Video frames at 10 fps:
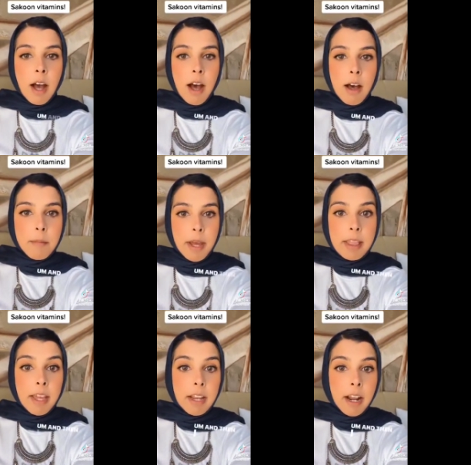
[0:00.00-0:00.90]
Um,
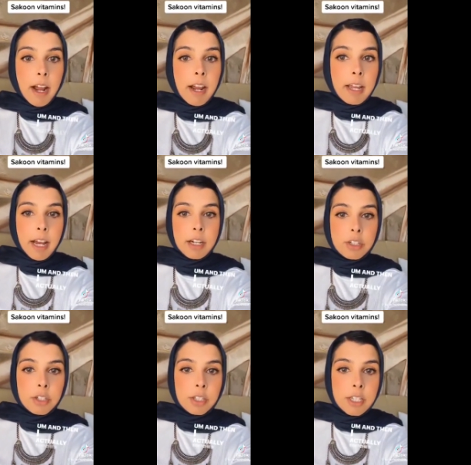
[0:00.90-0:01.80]
and then I
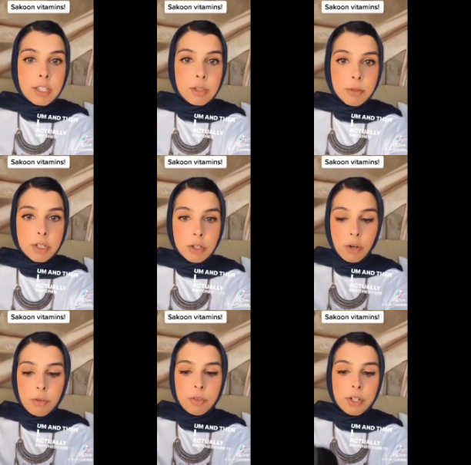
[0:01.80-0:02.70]
actually switched
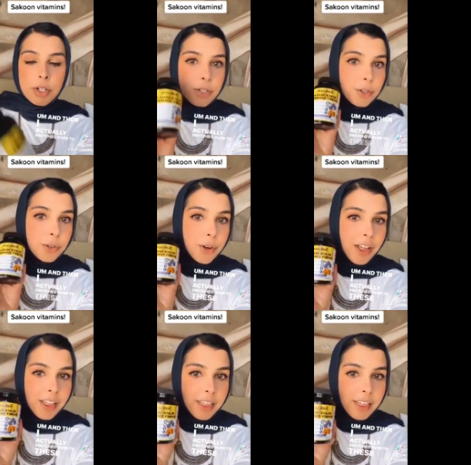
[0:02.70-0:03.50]
over to